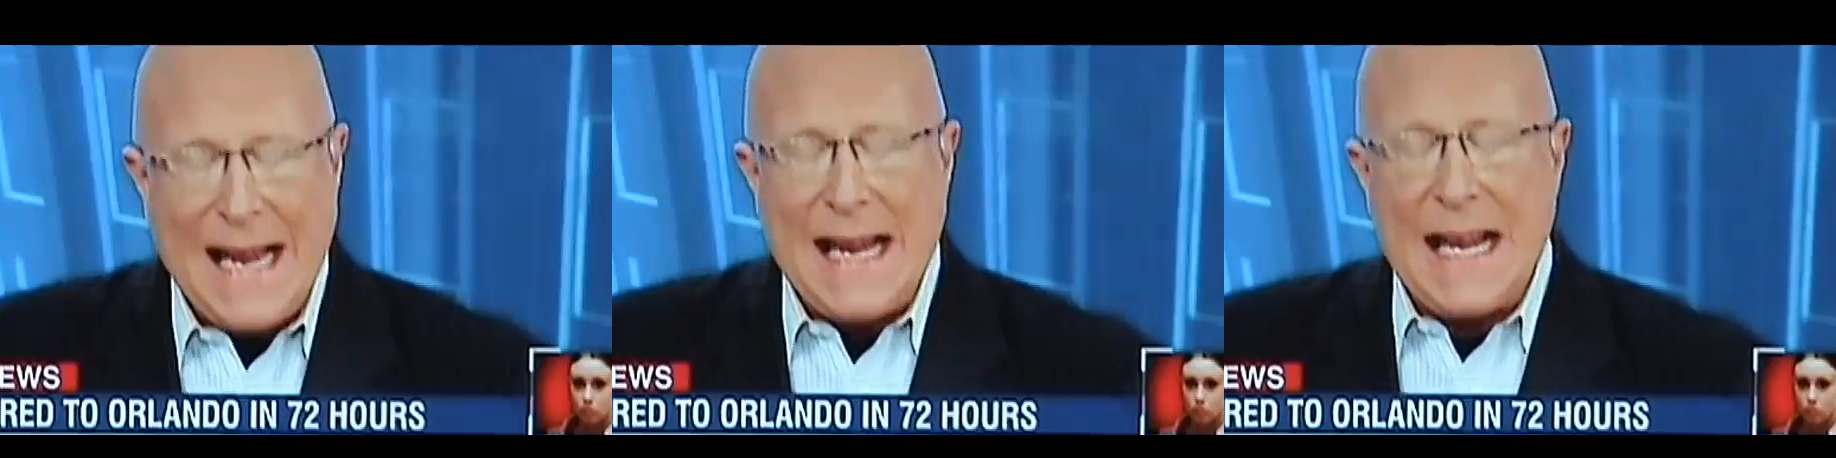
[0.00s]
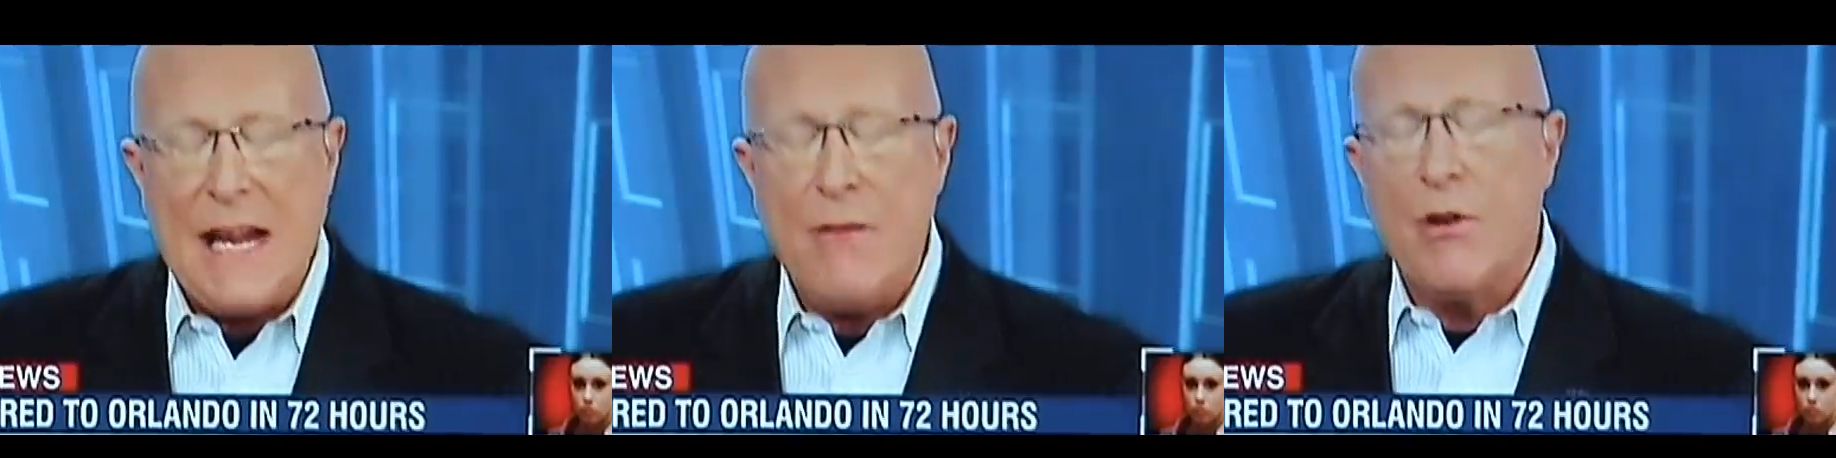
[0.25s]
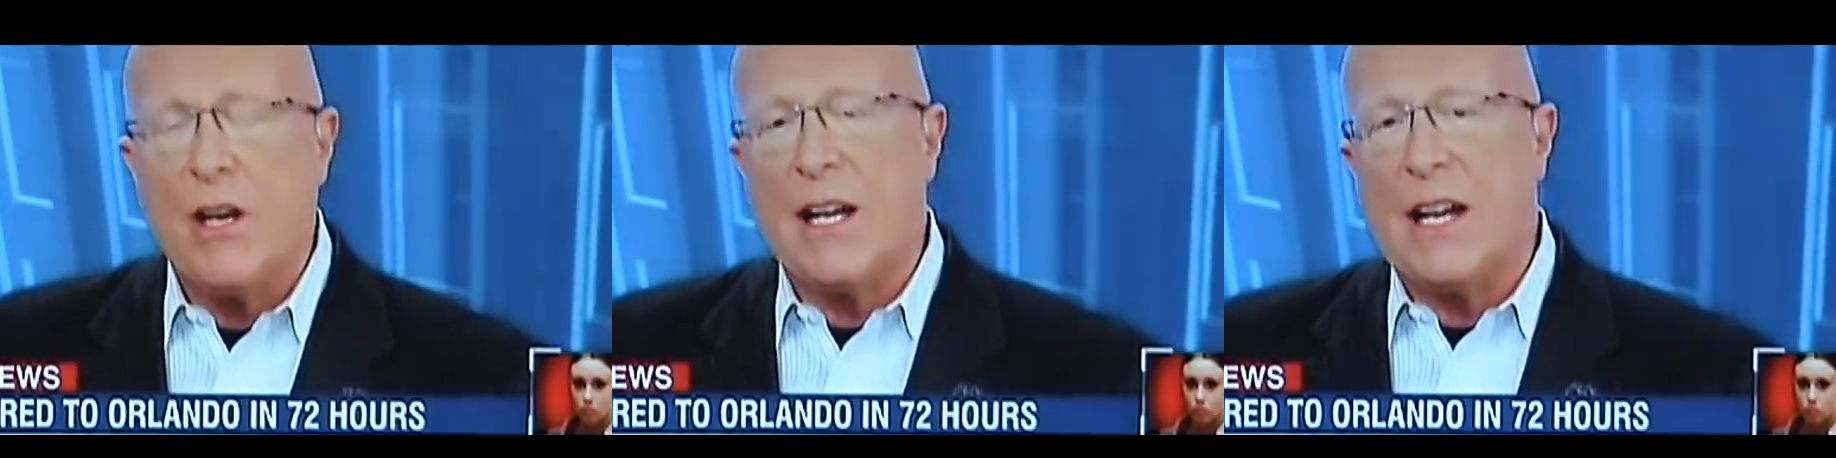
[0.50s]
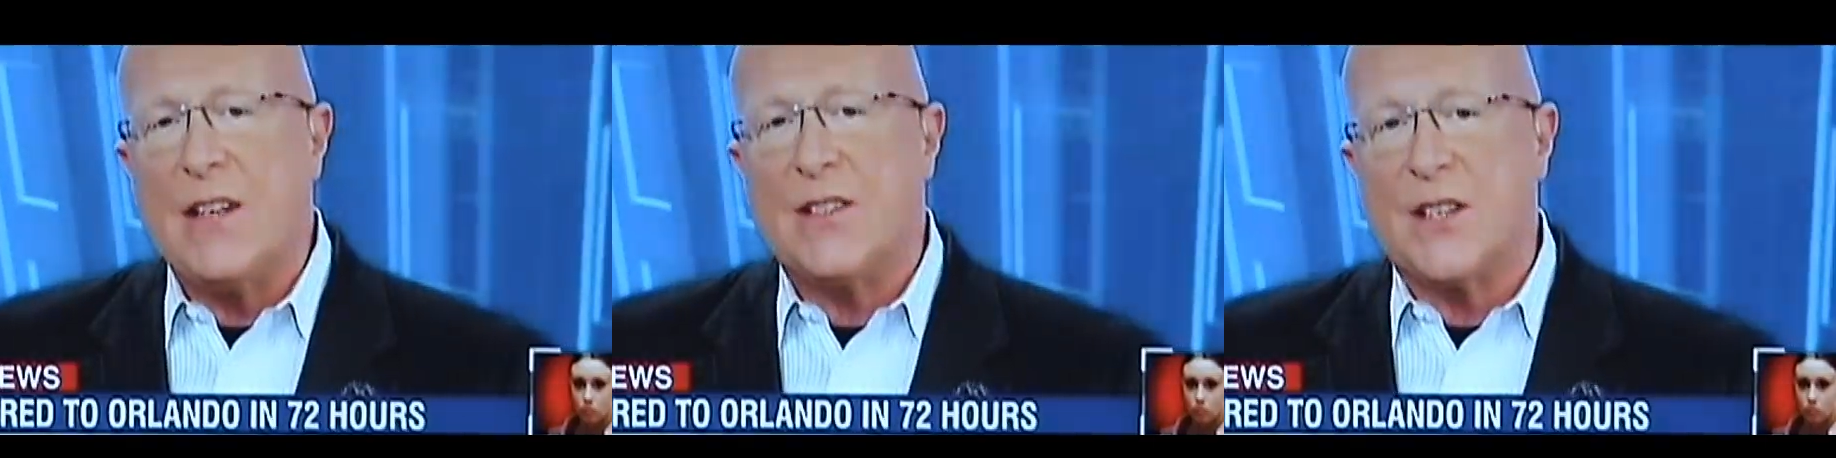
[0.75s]
Speaker 1: he
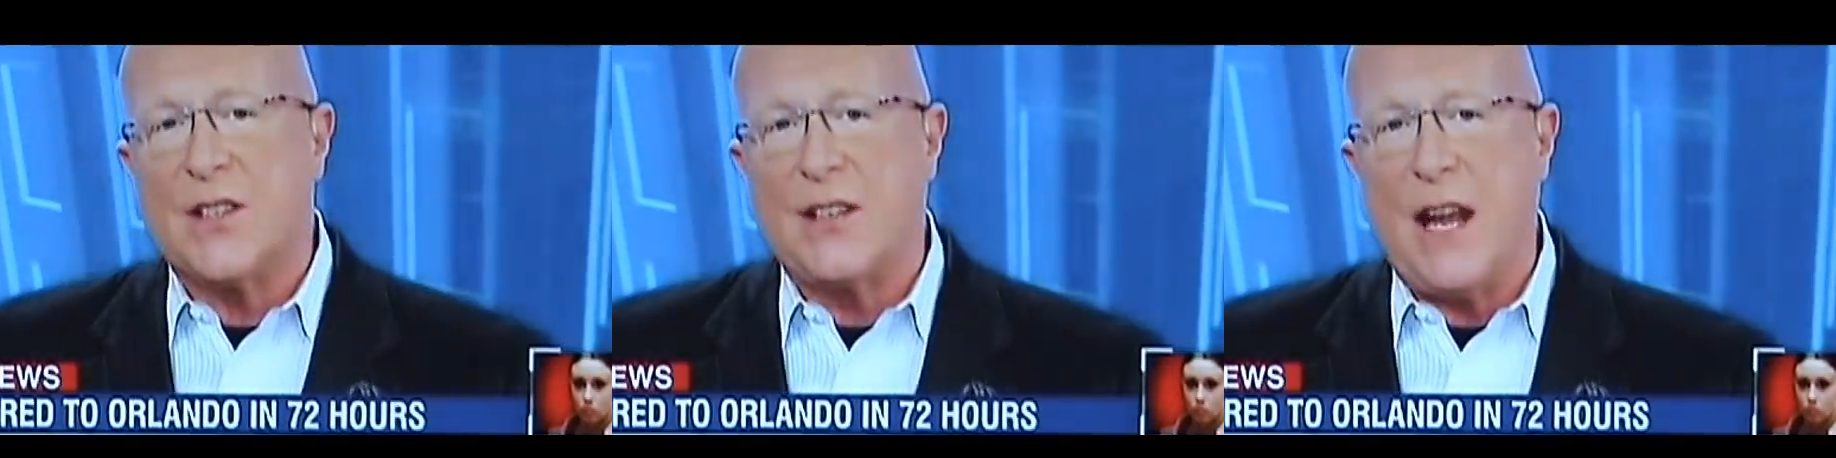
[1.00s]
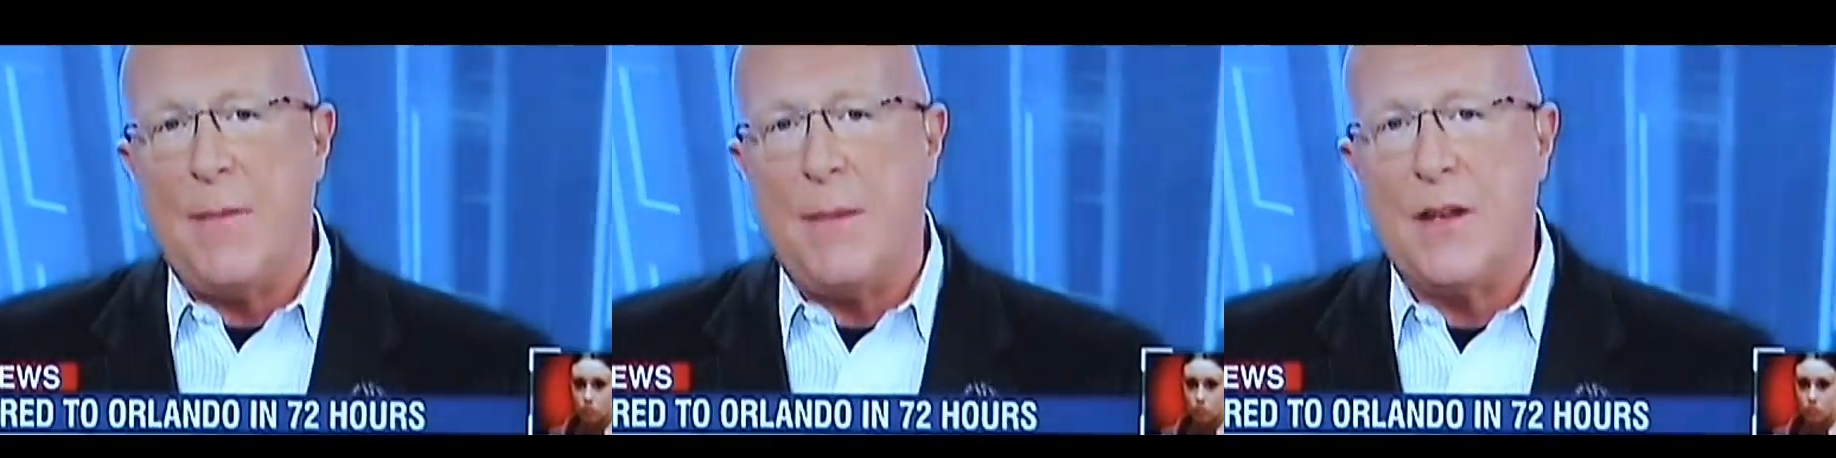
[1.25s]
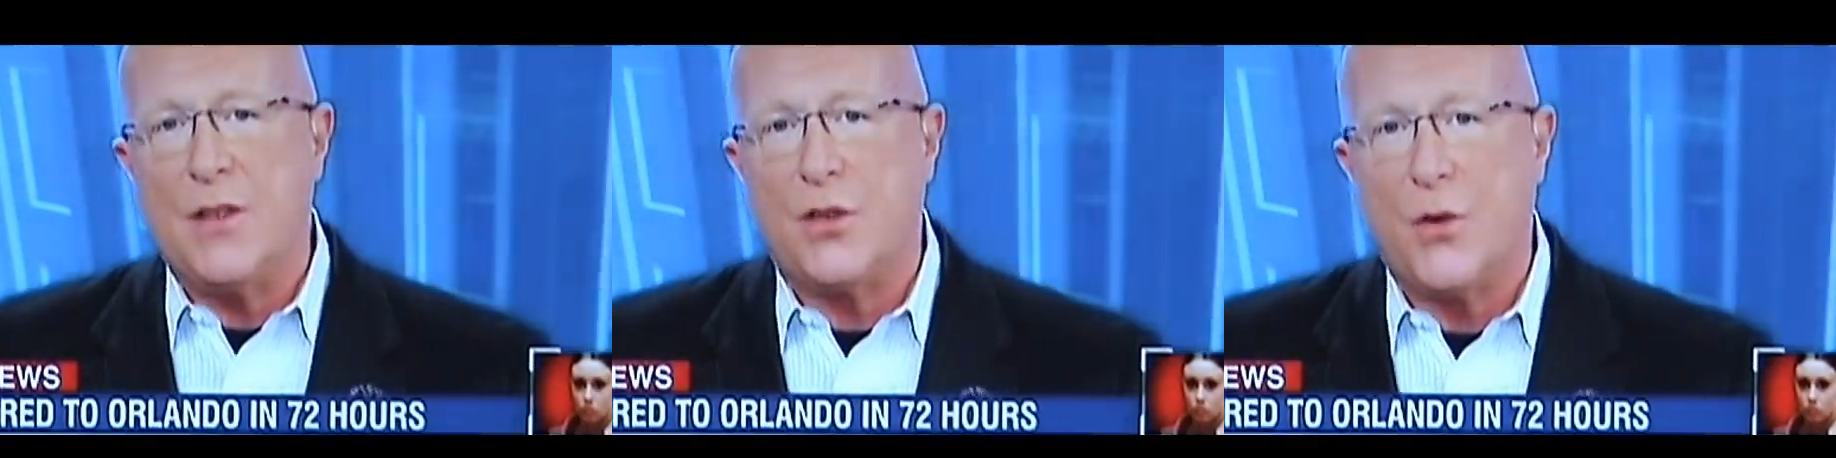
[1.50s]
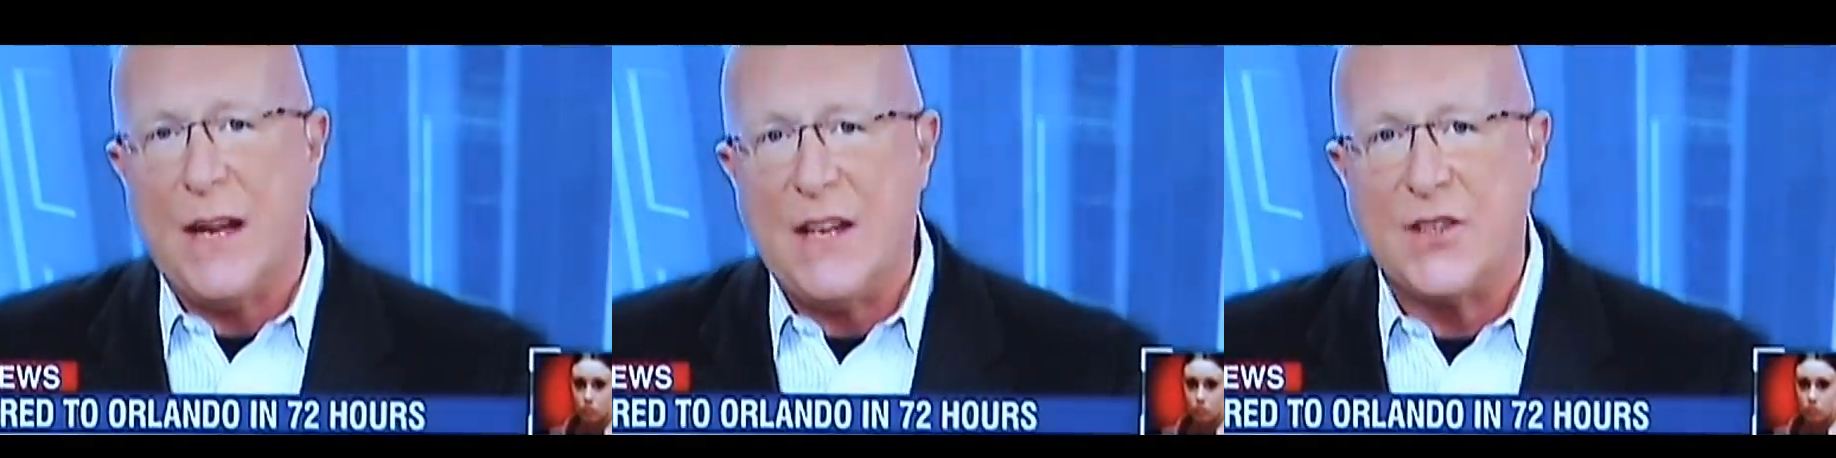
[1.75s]
released a statement to In